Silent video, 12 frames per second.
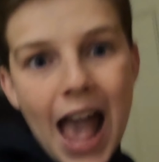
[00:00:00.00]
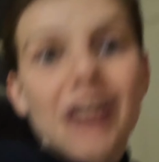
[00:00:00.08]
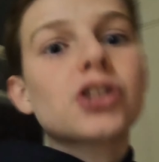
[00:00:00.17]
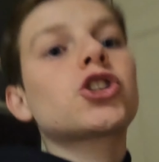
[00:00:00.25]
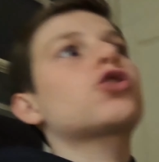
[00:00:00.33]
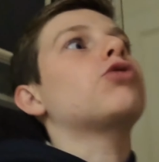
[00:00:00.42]

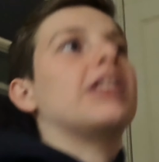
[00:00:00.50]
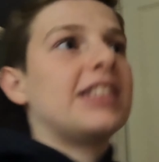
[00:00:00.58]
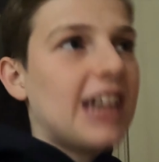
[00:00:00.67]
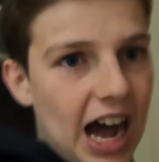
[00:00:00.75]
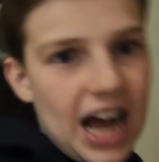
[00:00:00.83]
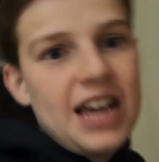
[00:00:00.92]
extra
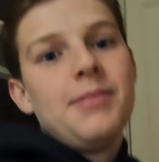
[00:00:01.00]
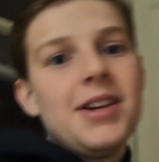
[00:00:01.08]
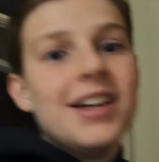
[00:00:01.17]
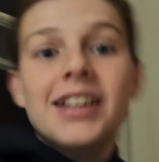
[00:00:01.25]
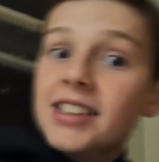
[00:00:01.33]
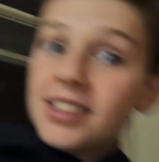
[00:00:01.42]

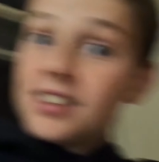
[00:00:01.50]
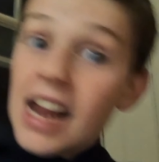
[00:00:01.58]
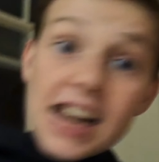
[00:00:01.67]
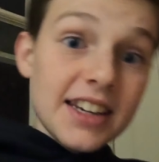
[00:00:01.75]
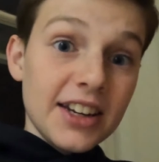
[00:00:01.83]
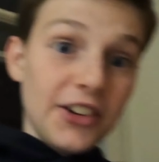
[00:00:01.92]
time,
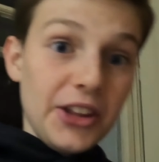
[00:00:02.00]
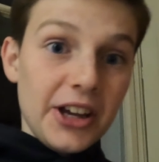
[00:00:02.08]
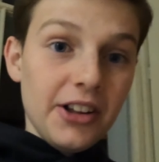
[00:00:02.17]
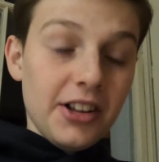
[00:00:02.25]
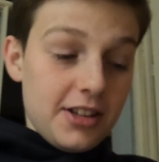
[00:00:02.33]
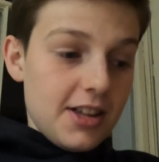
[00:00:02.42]
stayed
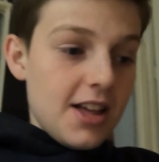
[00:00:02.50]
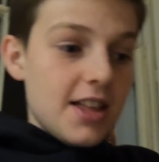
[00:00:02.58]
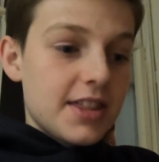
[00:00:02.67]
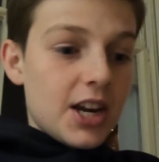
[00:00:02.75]
nil-nil,